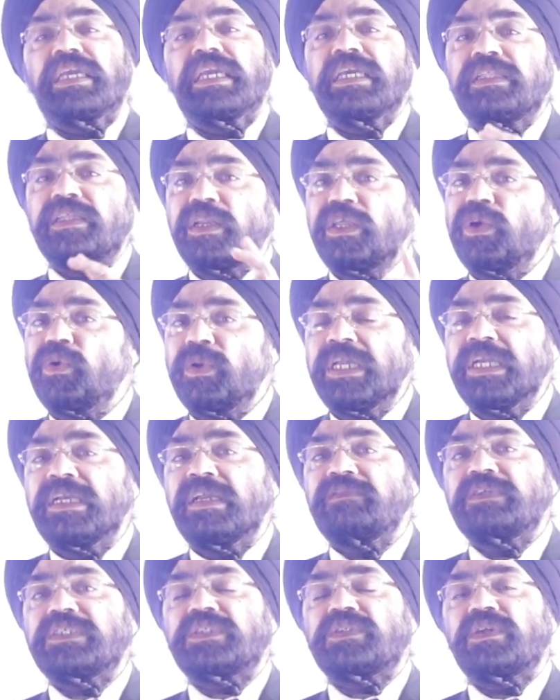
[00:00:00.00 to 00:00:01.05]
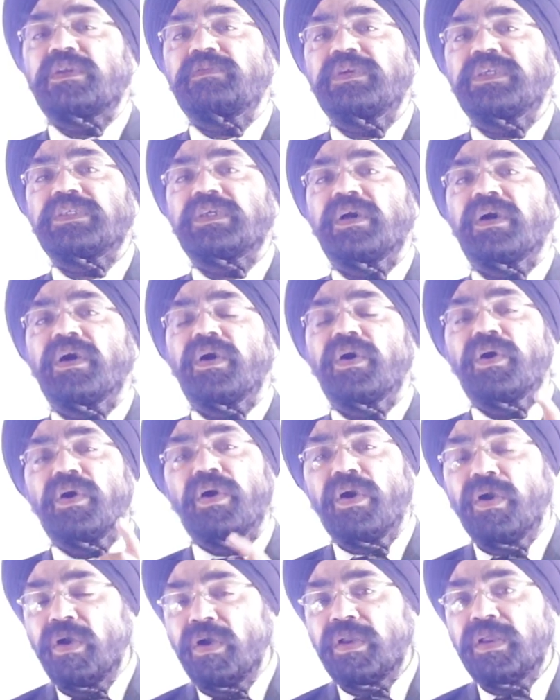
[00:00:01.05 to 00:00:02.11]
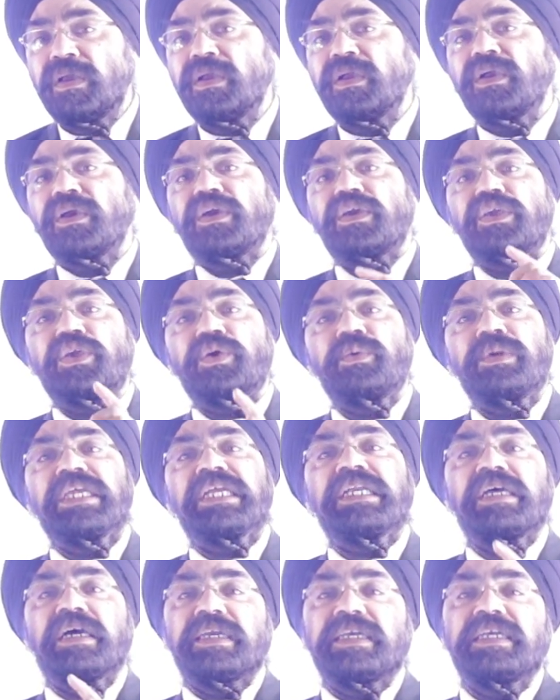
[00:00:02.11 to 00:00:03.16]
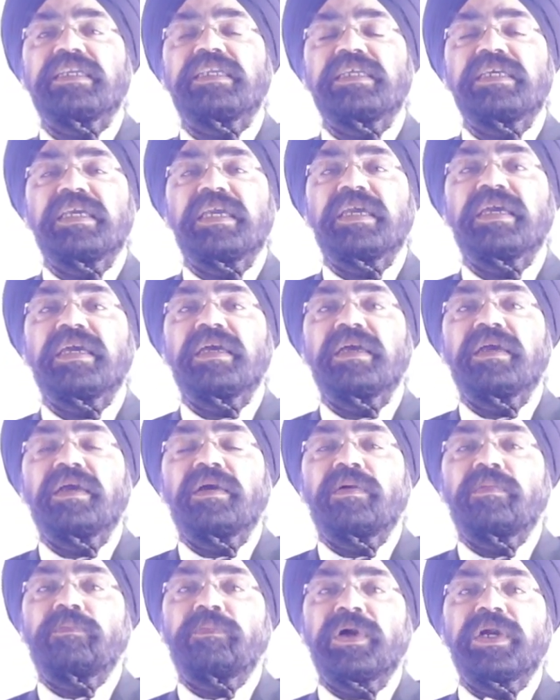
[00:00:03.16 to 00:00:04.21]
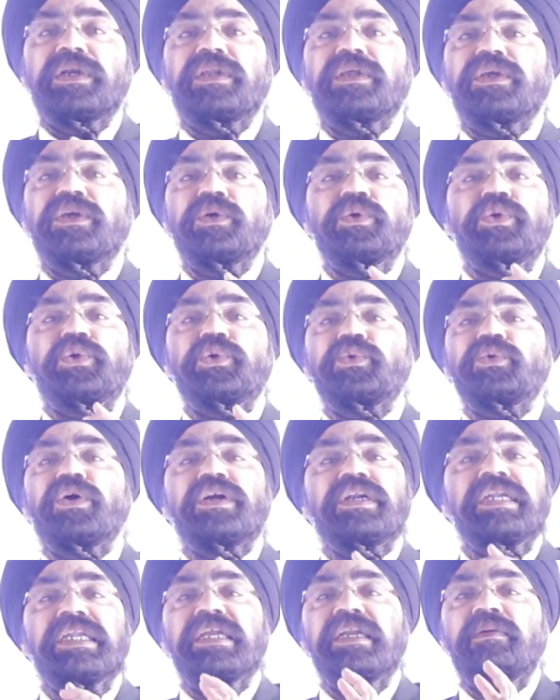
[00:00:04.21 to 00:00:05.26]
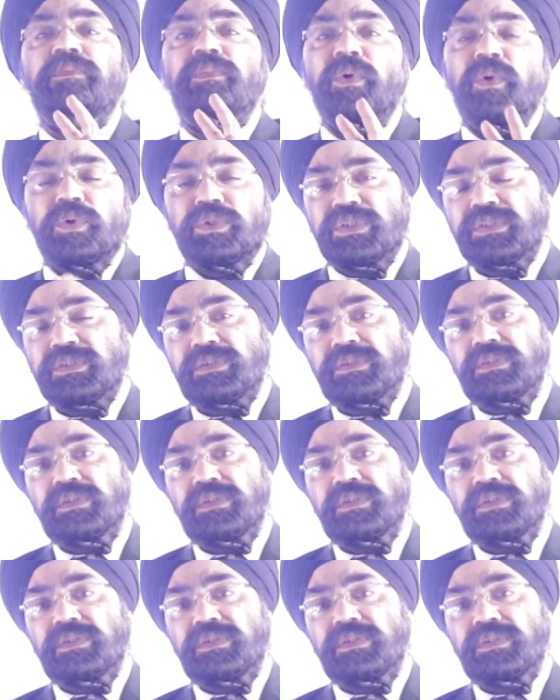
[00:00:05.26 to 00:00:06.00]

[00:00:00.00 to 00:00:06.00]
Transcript: Either you need a visitor visa or you need a ETA, but you do not need both.